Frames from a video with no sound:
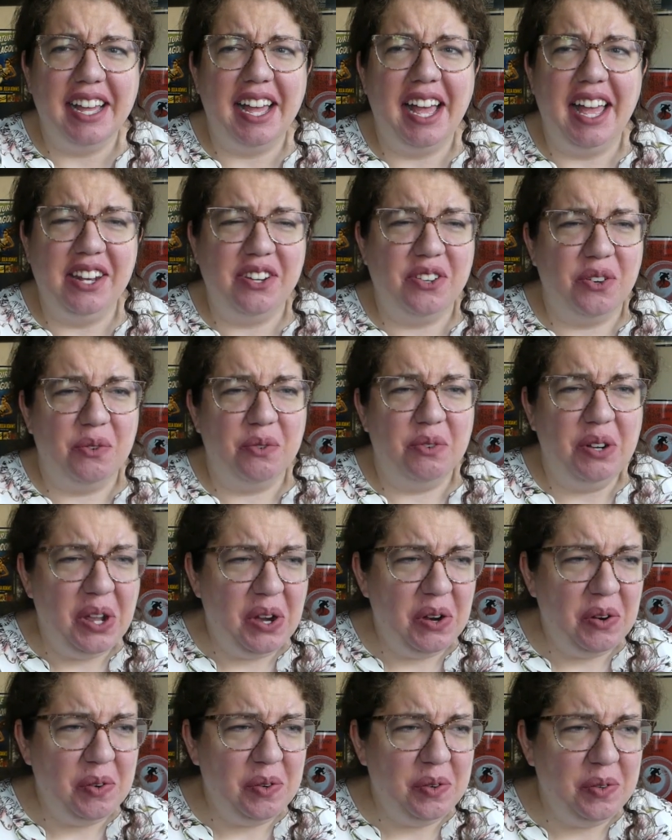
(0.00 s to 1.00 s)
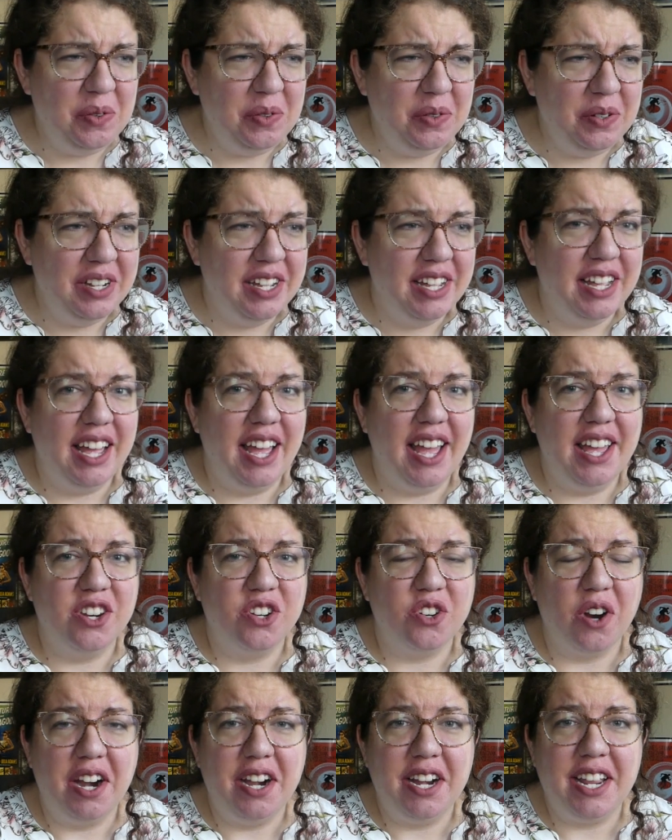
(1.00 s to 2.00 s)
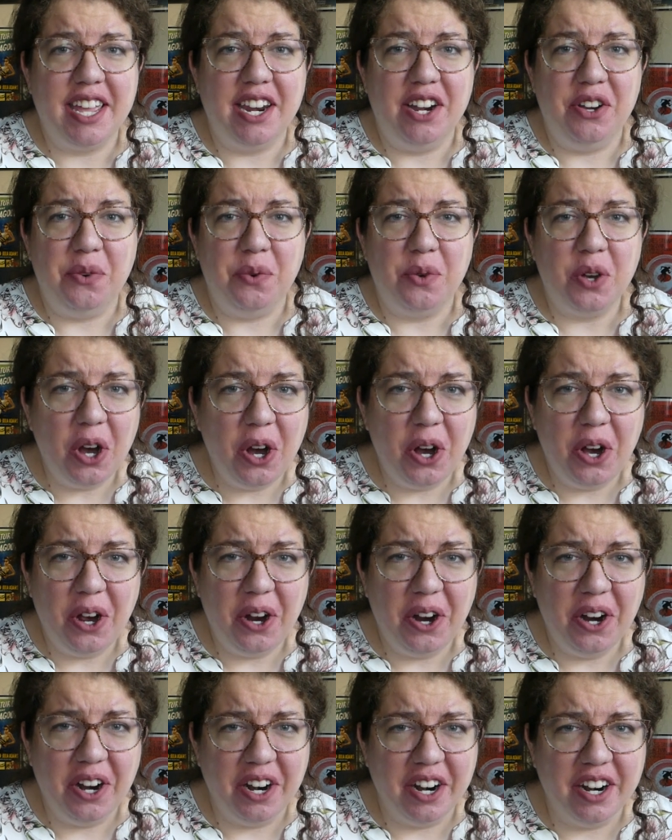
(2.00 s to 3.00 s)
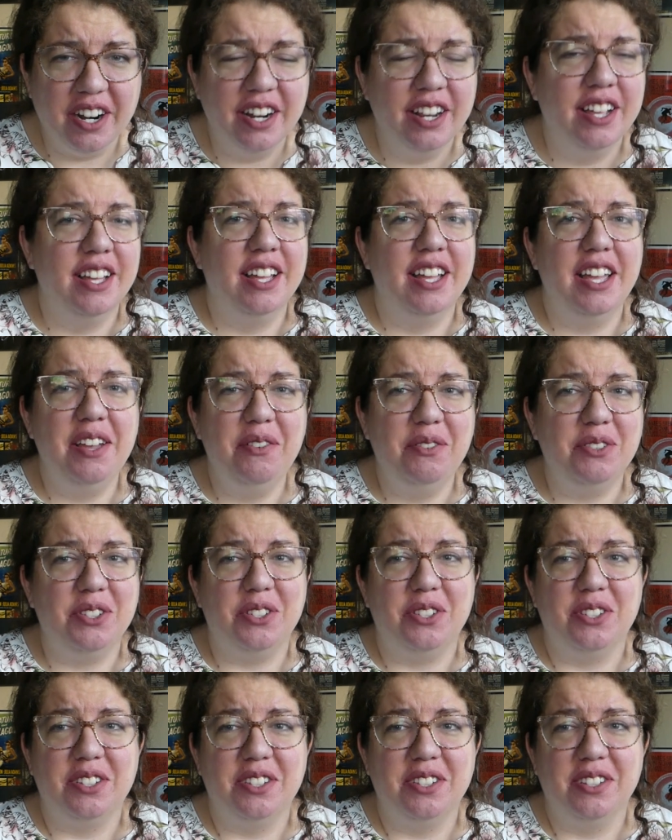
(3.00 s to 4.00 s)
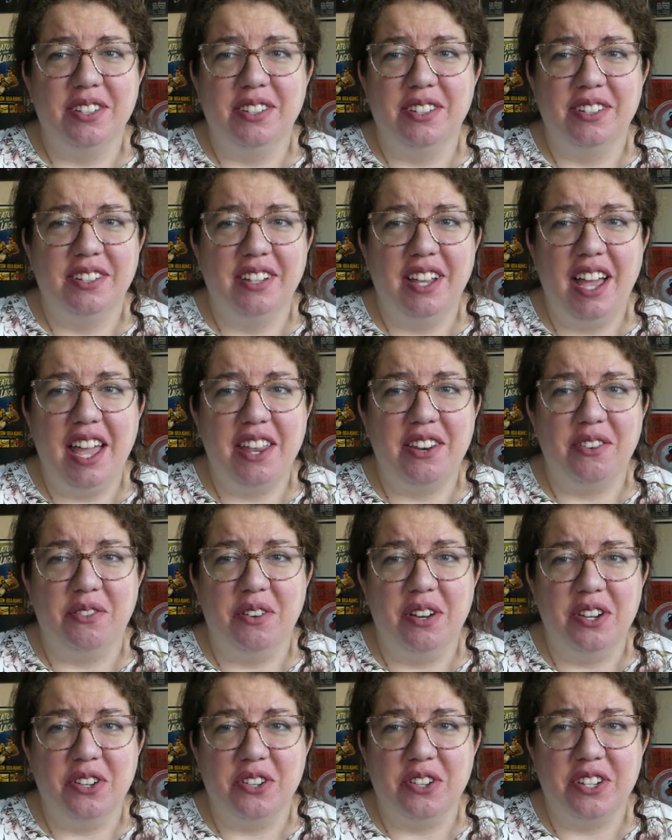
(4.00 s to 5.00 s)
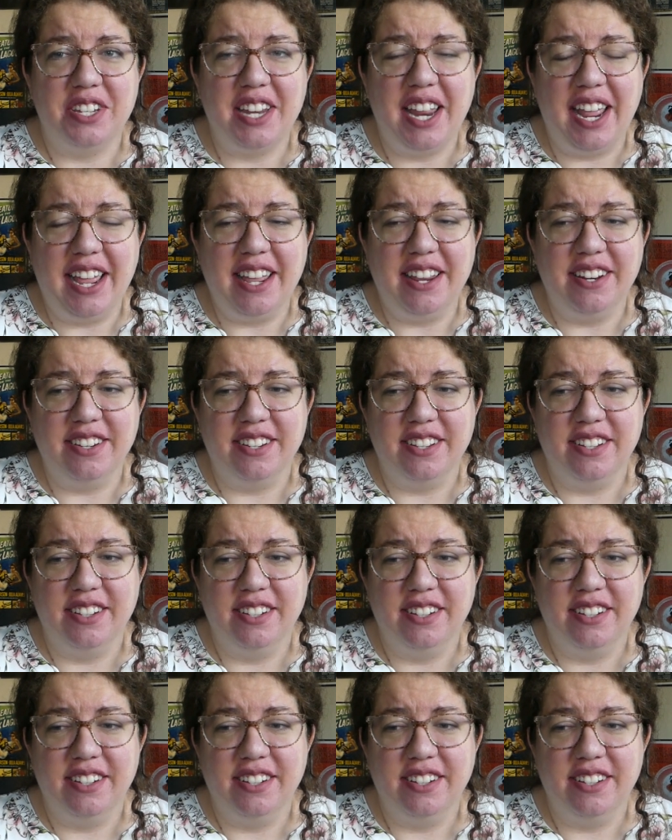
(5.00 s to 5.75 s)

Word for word: I don't know. And trying to get a new car. It was, I don't understand.